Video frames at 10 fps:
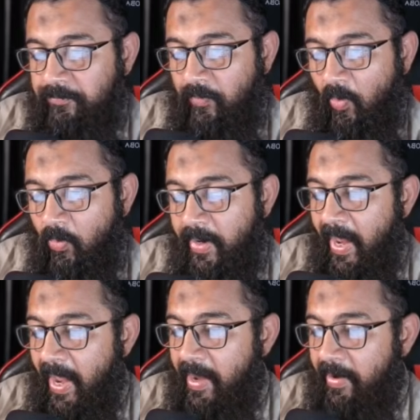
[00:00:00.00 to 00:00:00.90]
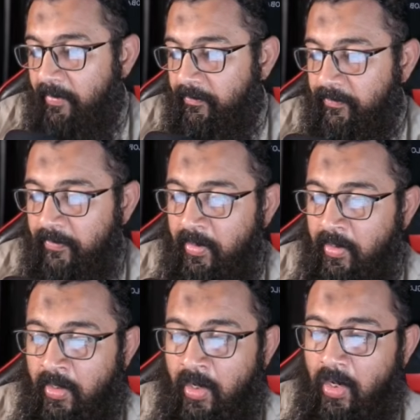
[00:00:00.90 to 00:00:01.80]
we have
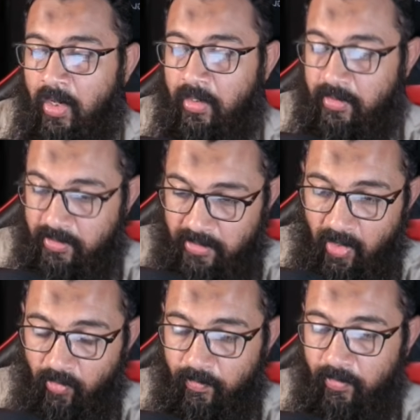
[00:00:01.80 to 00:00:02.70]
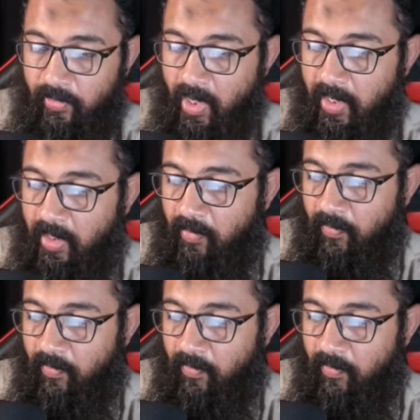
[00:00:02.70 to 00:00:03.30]
this output. Like if